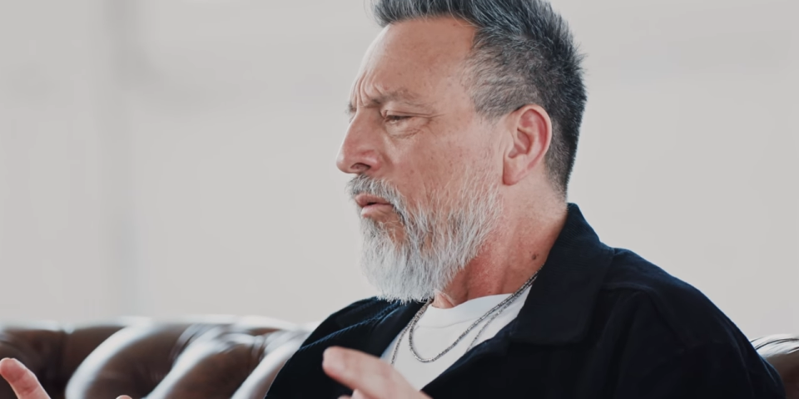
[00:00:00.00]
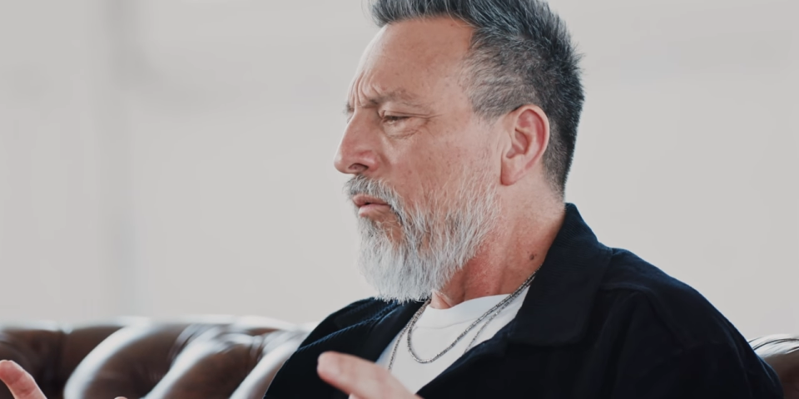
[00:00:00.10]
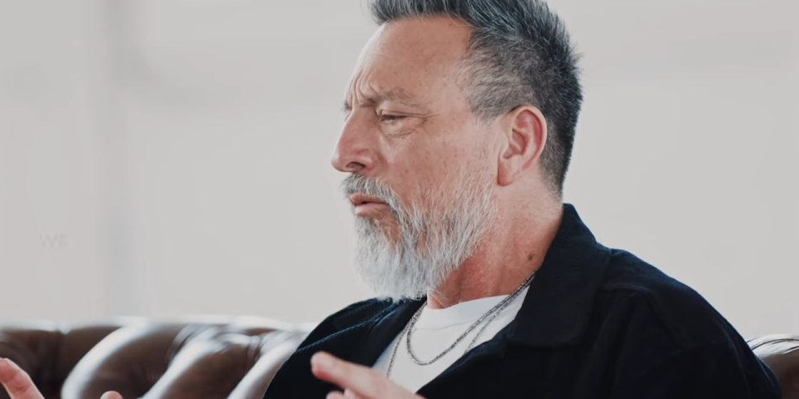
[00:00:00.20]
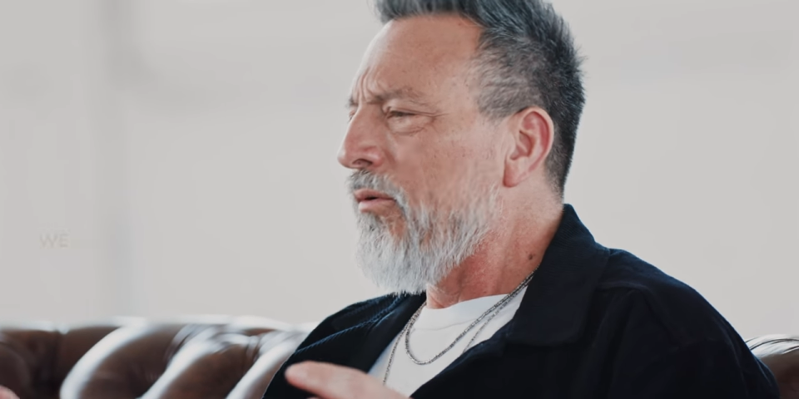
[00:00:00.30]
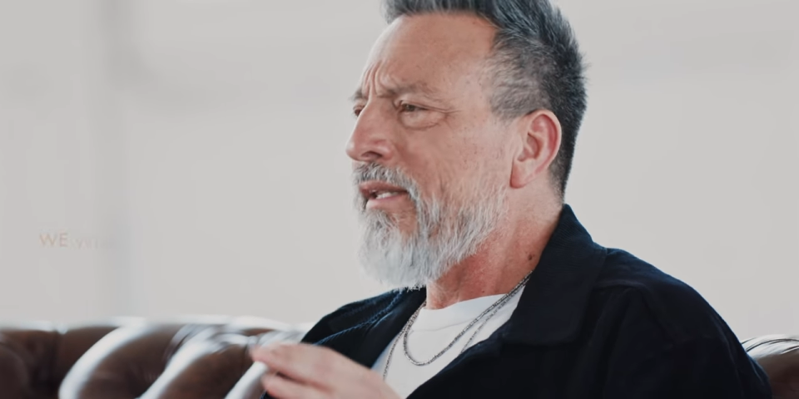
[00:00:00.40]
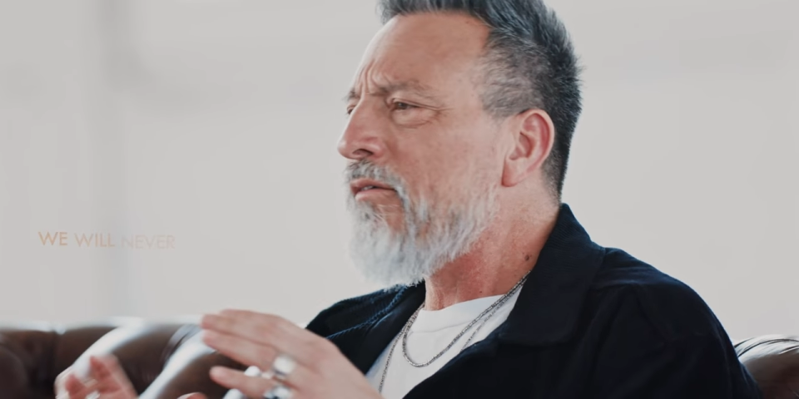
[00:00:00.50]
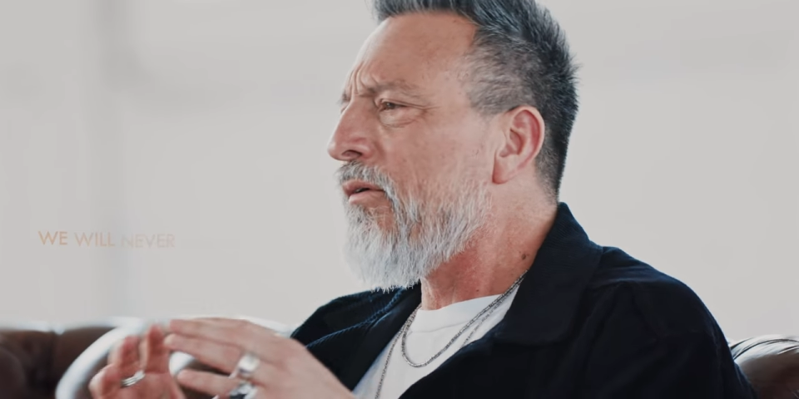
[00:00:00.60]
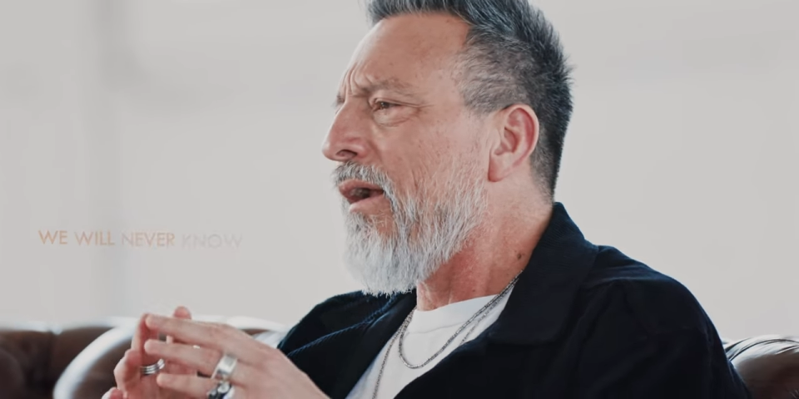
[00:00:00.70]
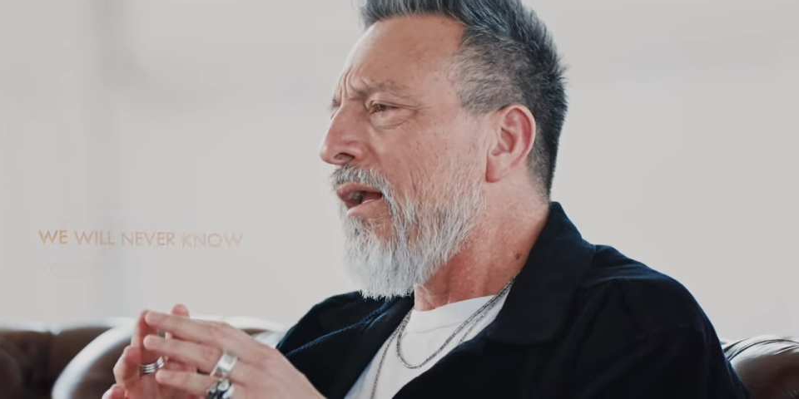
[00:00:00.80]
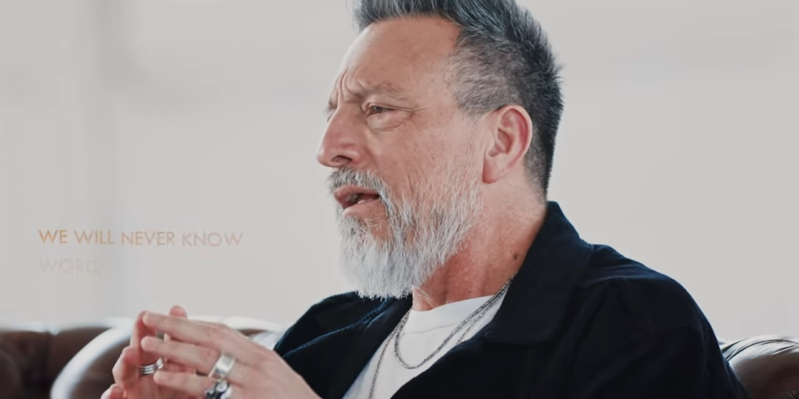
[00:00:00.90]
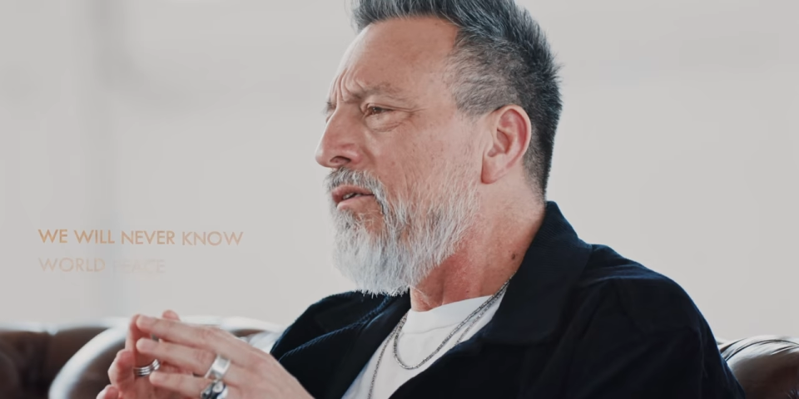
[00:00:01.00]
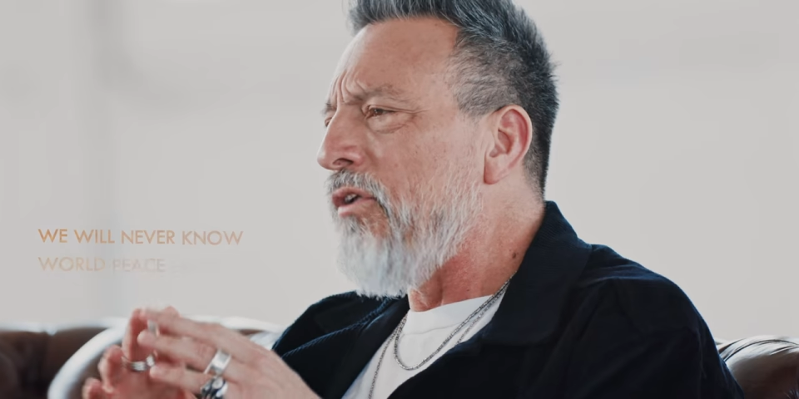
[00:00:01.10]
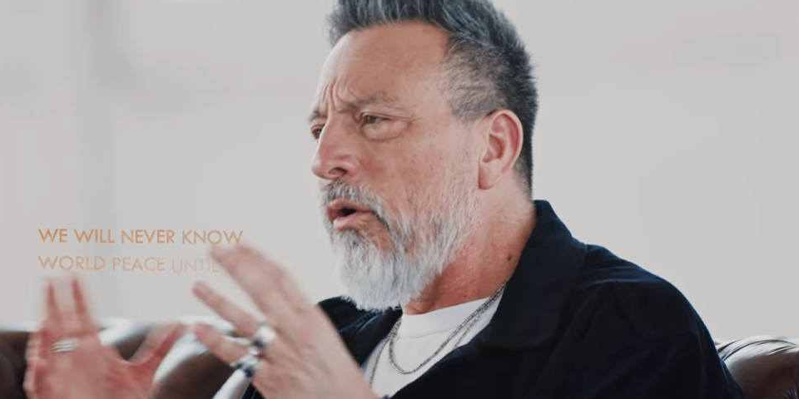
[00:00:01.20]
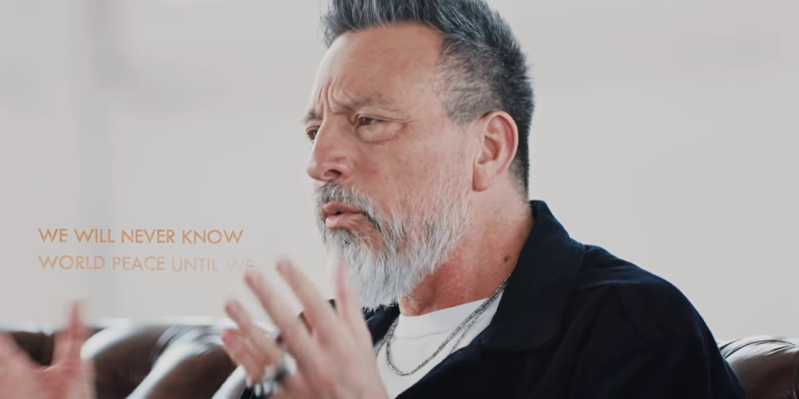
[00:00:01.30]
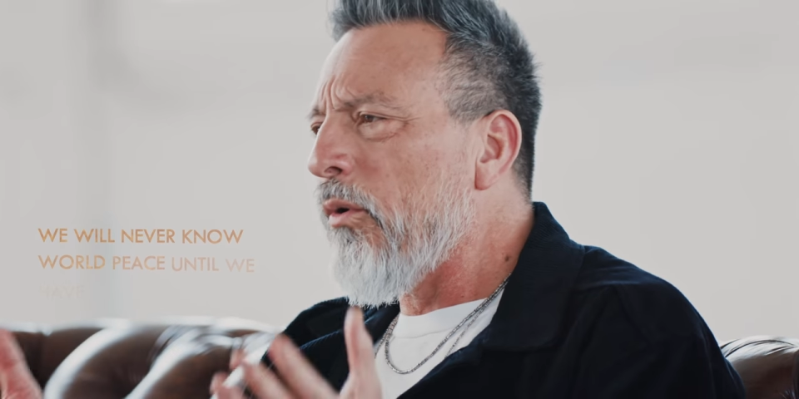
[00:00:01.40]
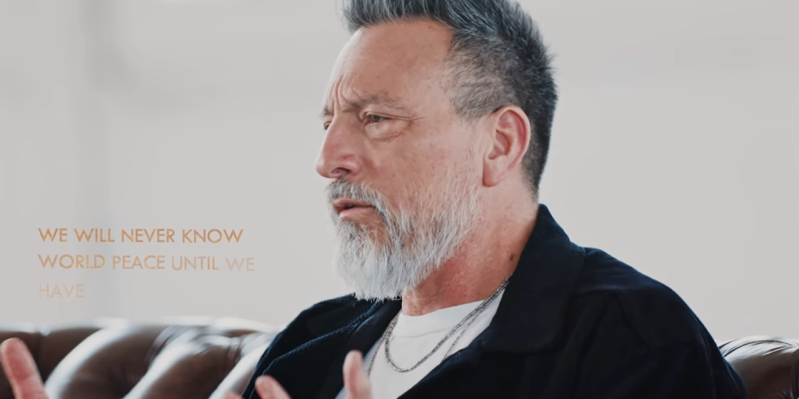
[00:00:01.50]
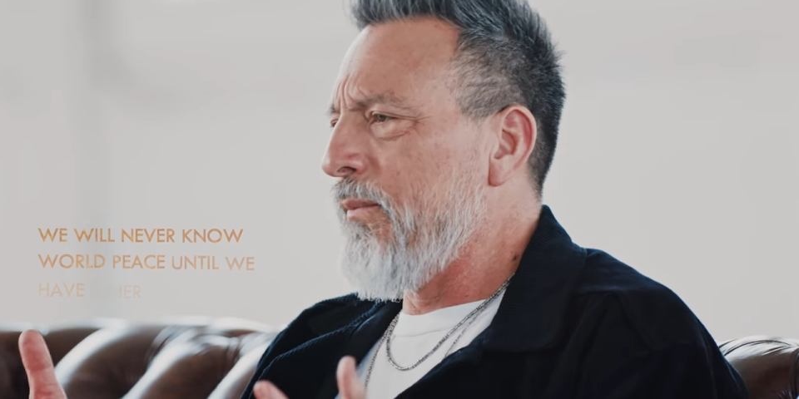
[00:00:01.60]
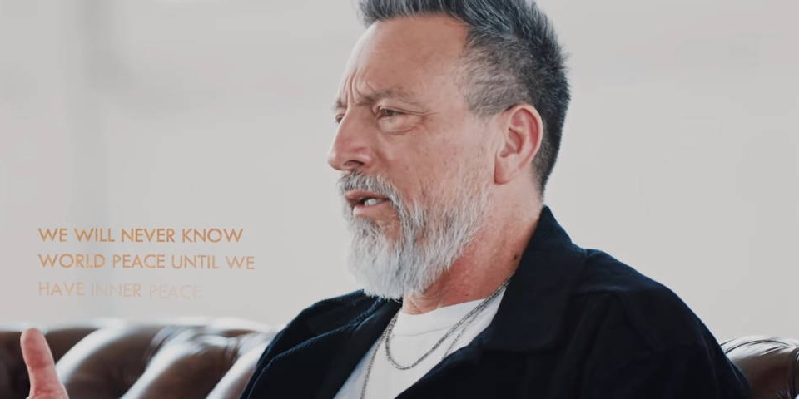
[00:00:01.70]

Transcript: we will never know world